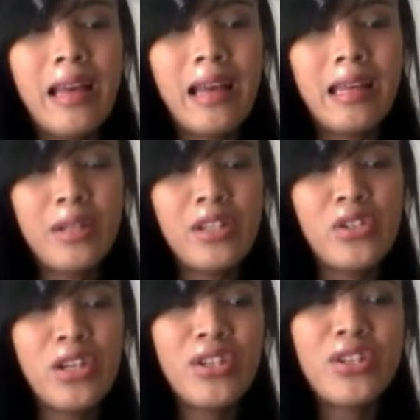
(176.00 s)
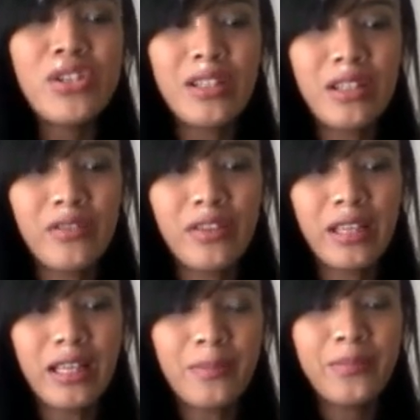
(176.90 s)
Administration
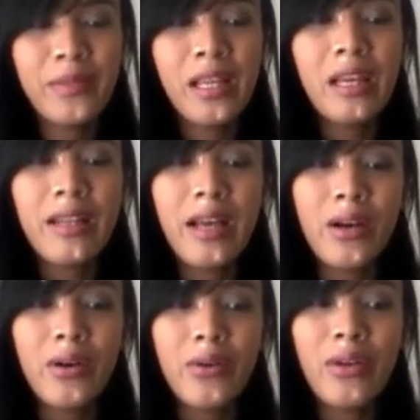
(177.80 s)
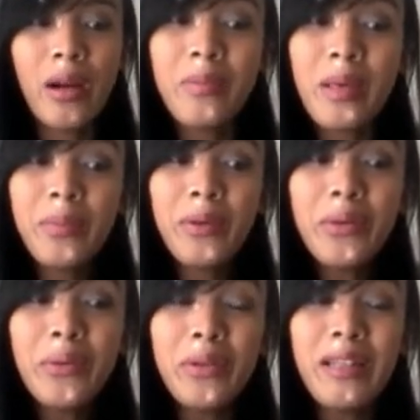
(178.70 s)
Certificate. Now, there are
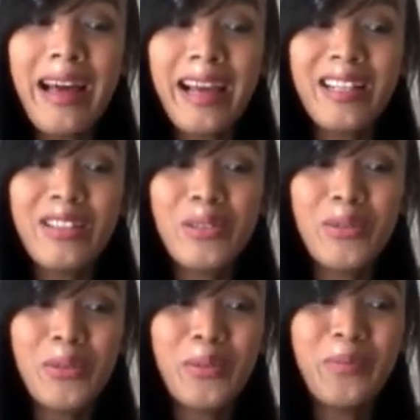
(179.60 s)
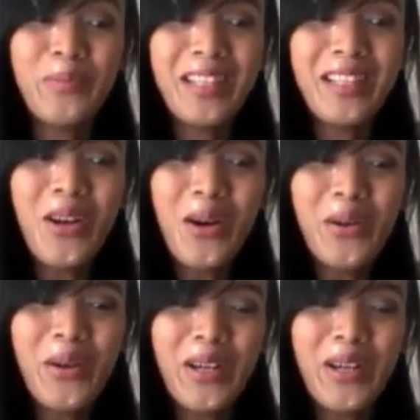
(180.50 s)
people who would like to go